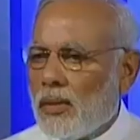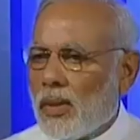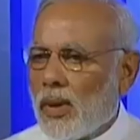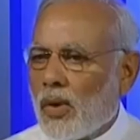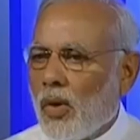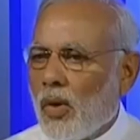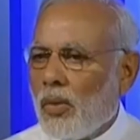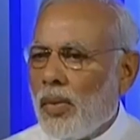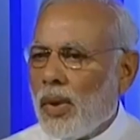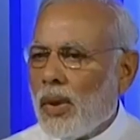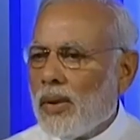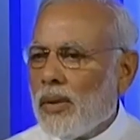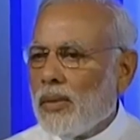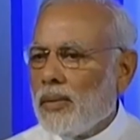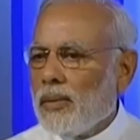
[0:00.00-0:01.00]
to the
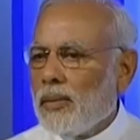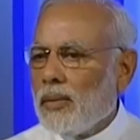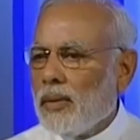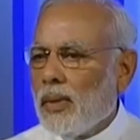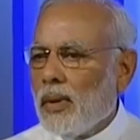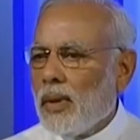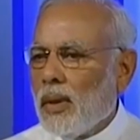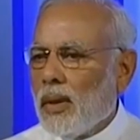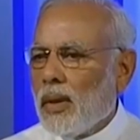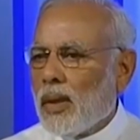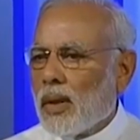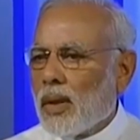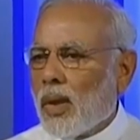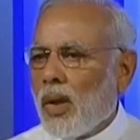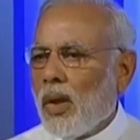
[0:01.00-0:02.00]
Global
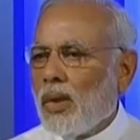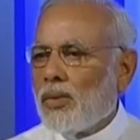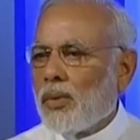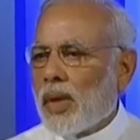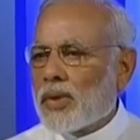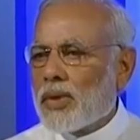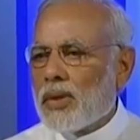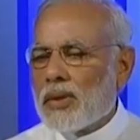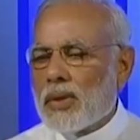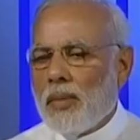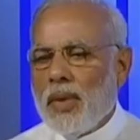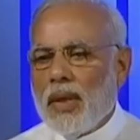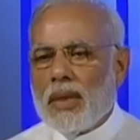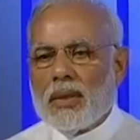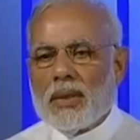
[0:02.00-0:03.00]
Call to Action
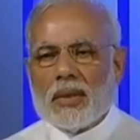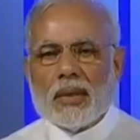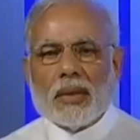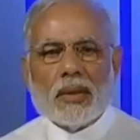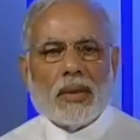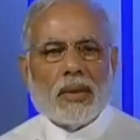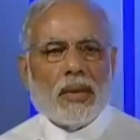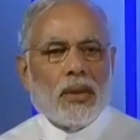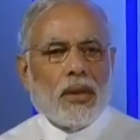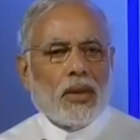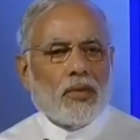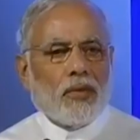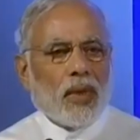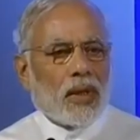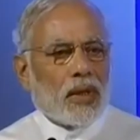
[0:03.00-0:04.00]
Summit
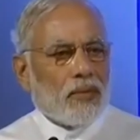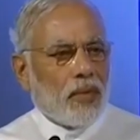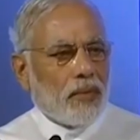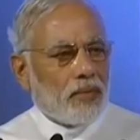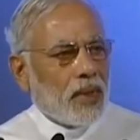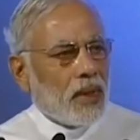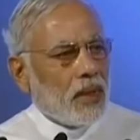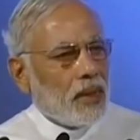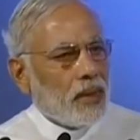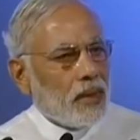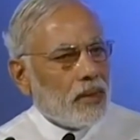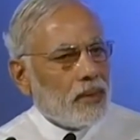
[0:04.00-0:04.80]
2015.